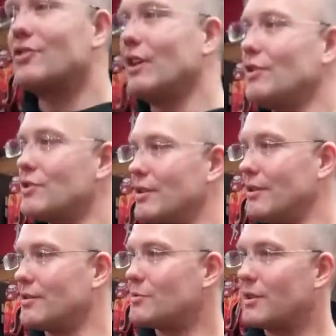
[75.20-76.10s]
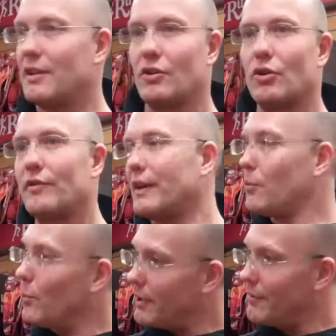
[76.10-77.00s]
change the curve
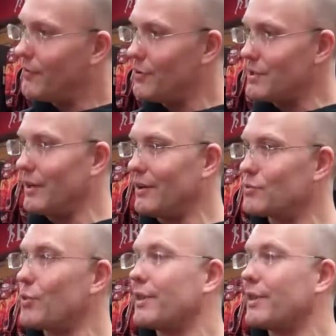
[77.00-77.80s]
in one of those areas